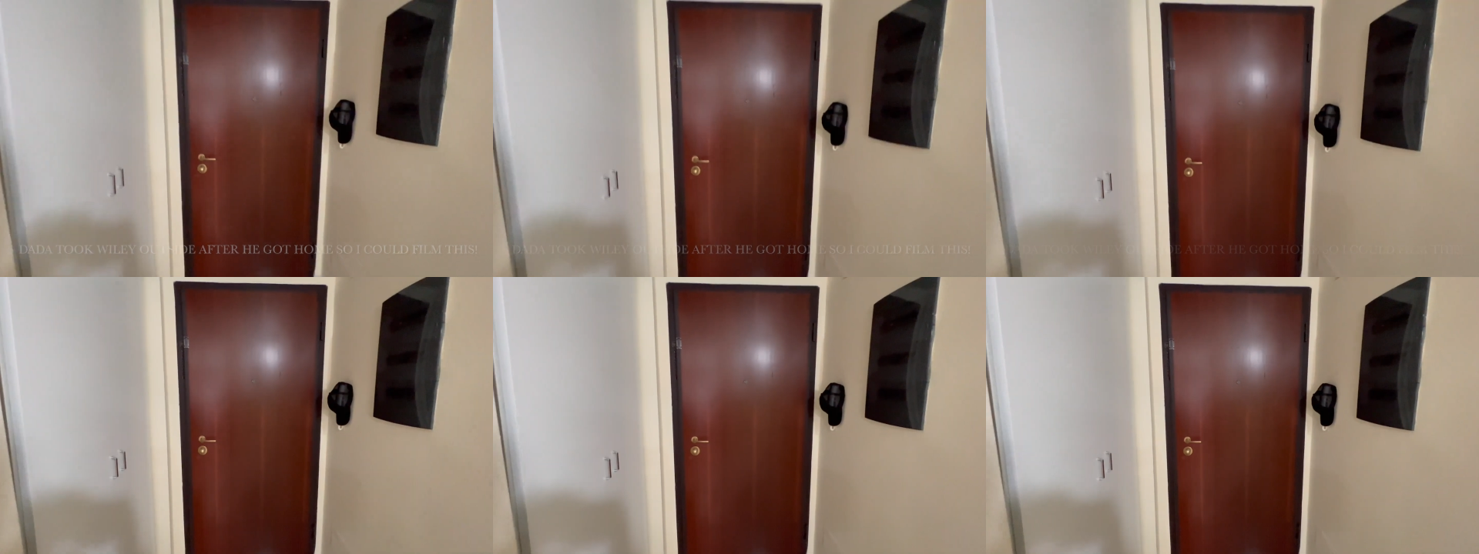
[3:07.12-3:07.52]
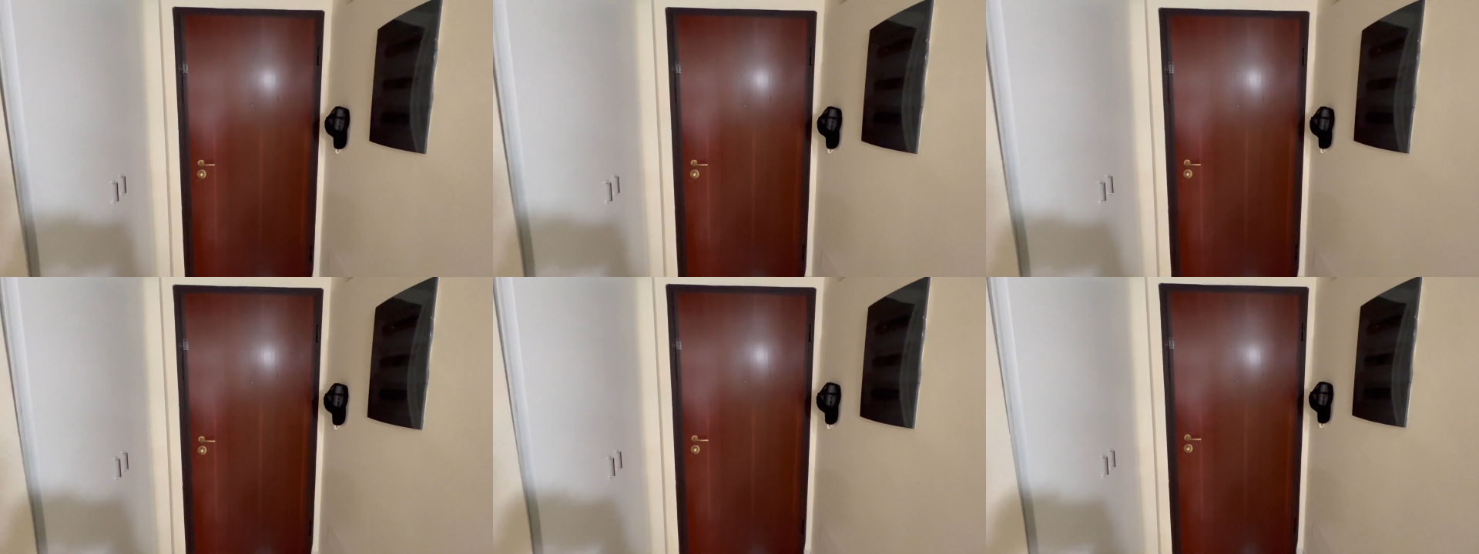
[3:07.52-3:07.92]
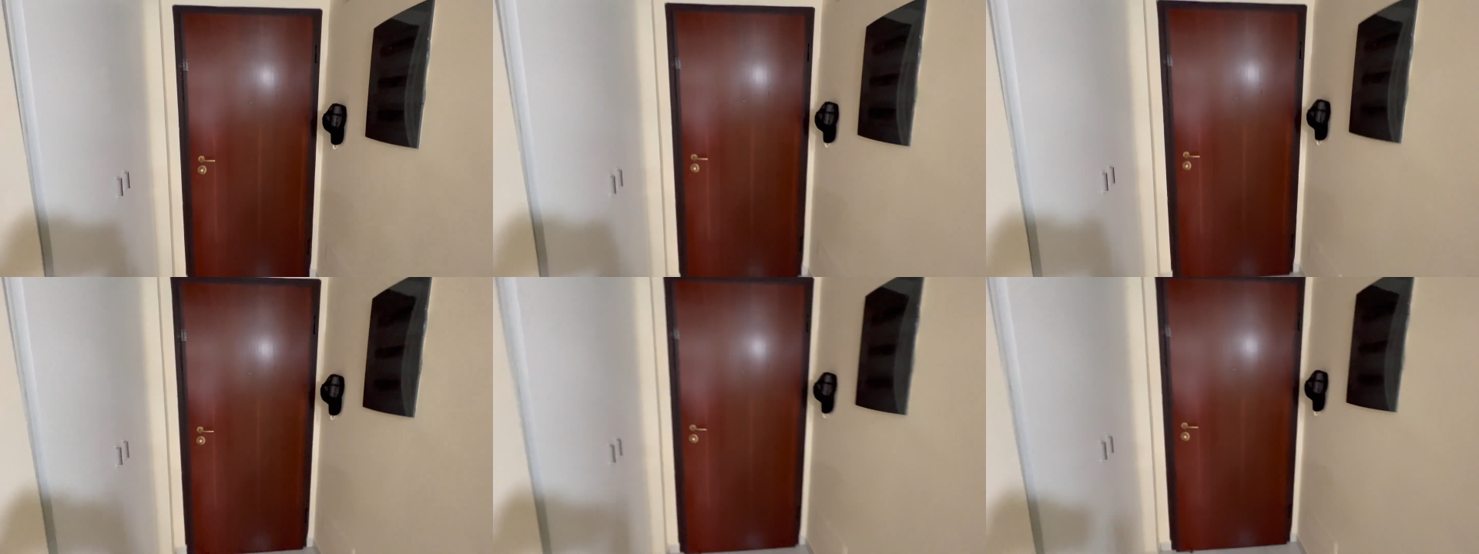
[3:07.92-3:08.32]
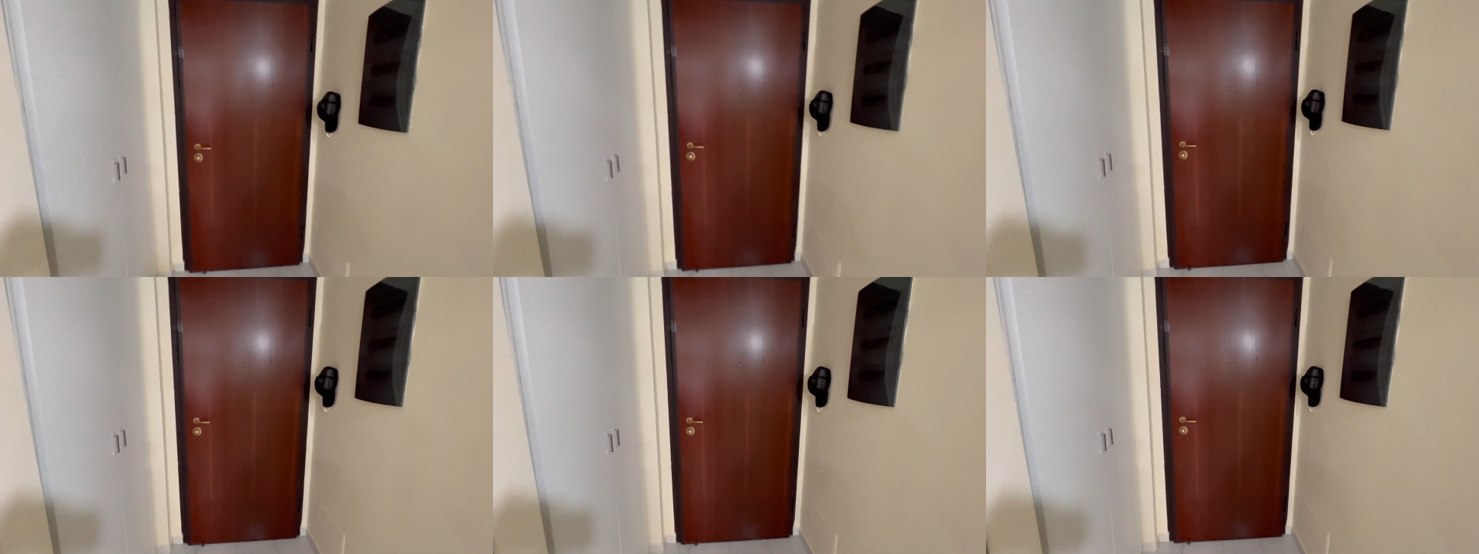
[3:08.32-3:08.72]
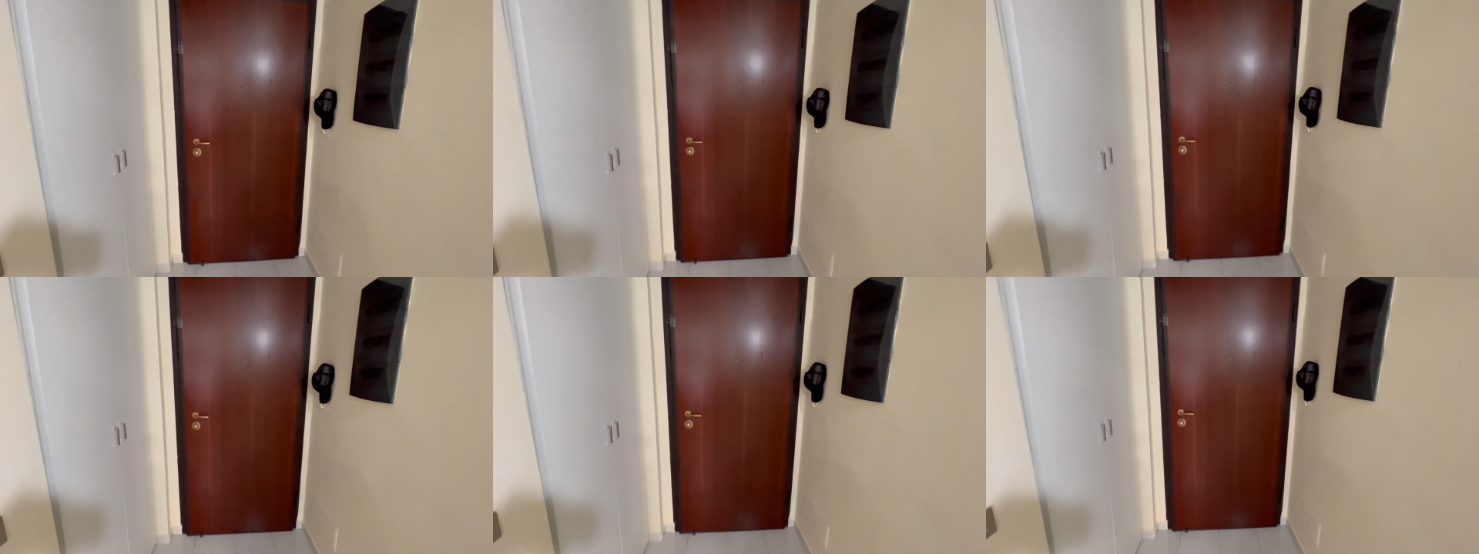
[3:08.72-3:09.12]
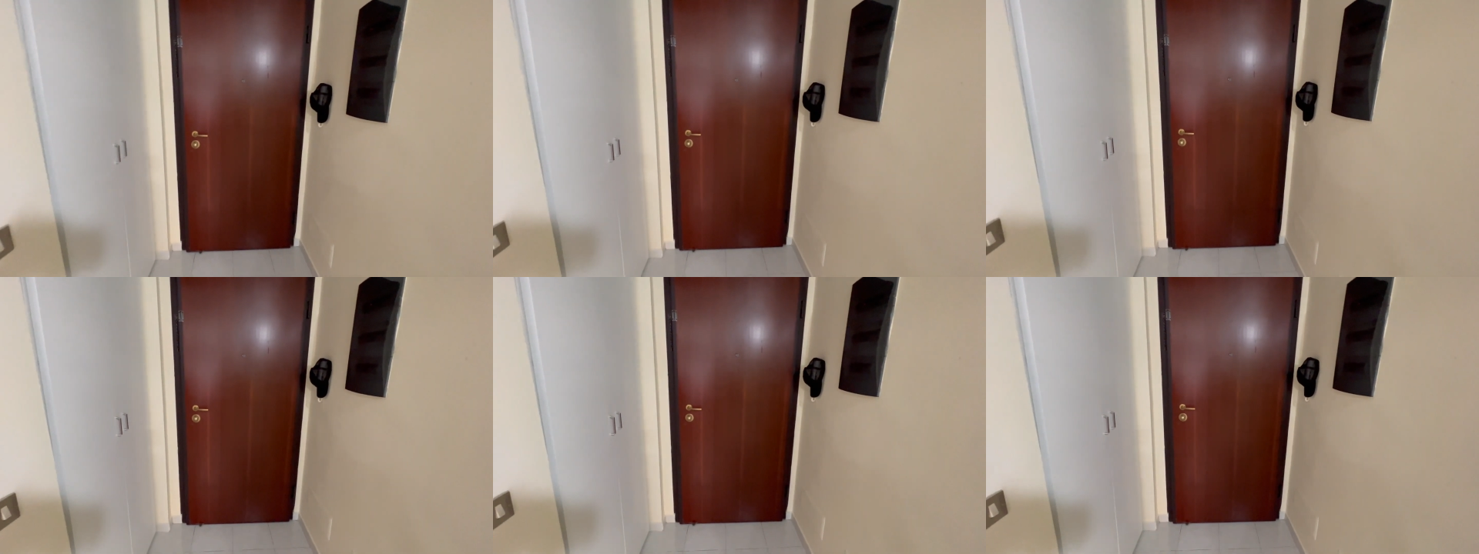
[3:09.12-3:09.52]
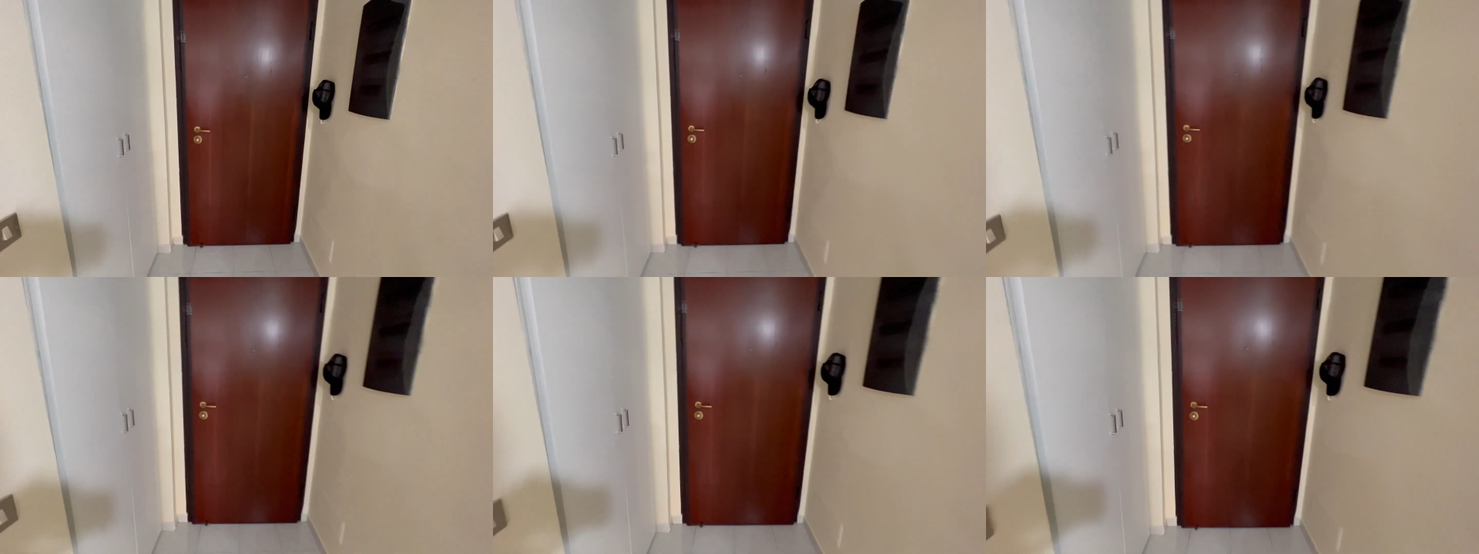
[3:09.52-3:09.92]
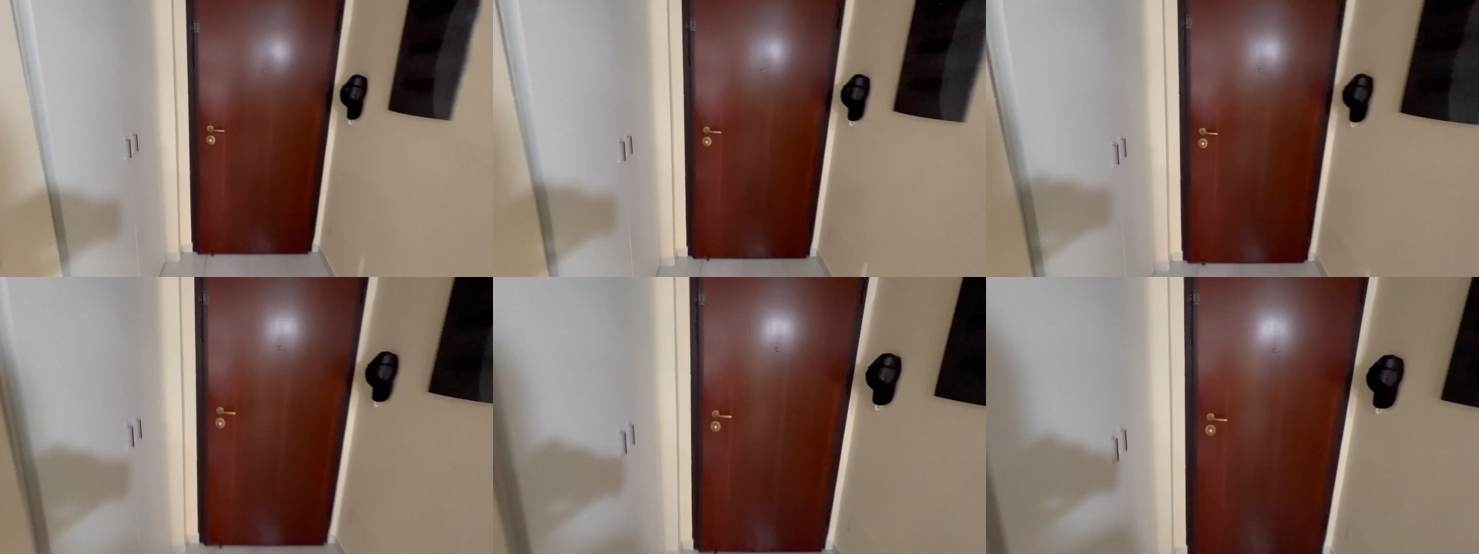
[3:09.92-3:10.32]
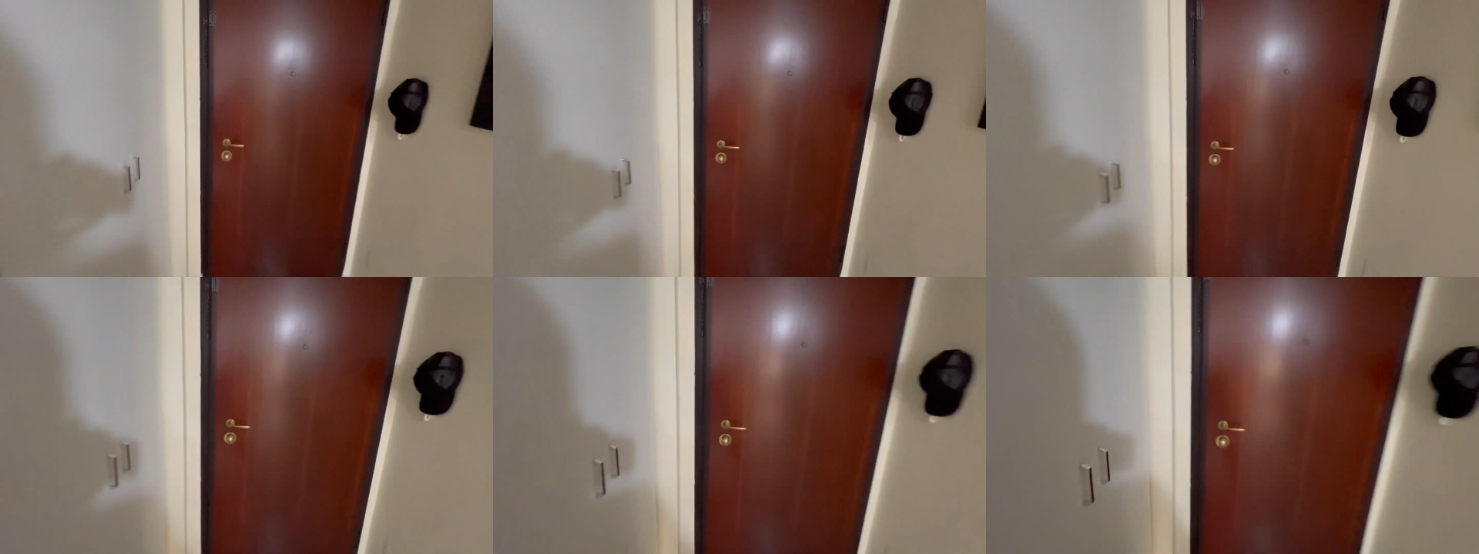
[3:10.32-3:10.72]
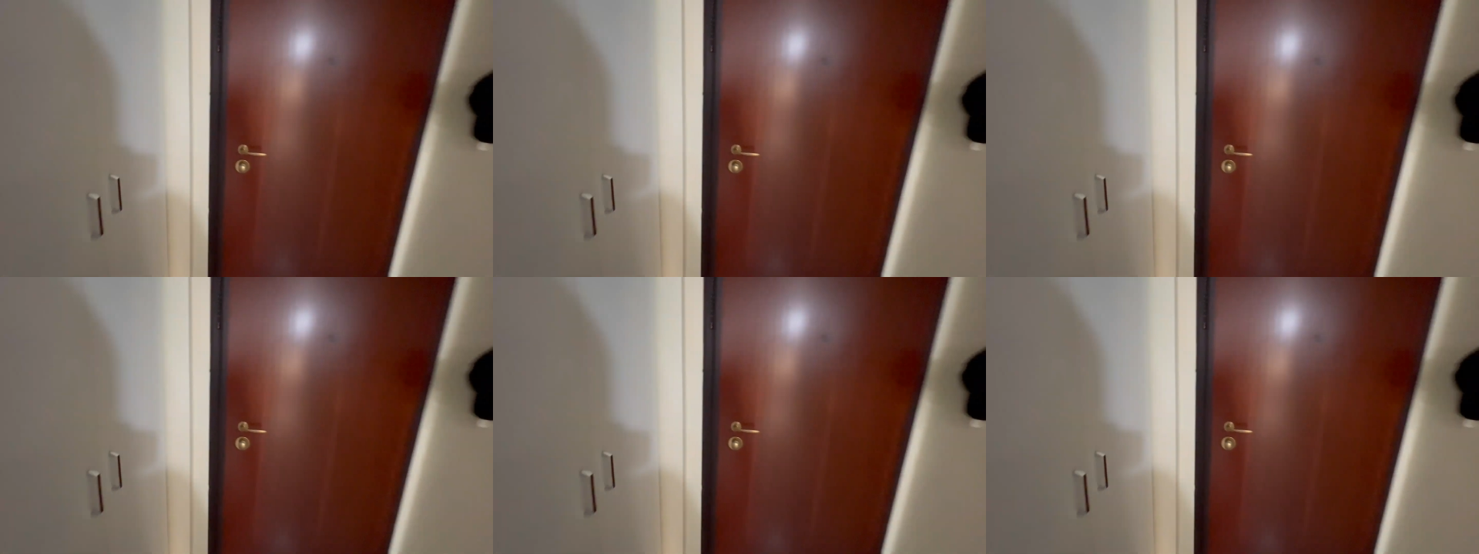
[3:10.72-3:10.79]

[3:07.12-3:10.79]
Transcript: Nobody's mouth can be seen.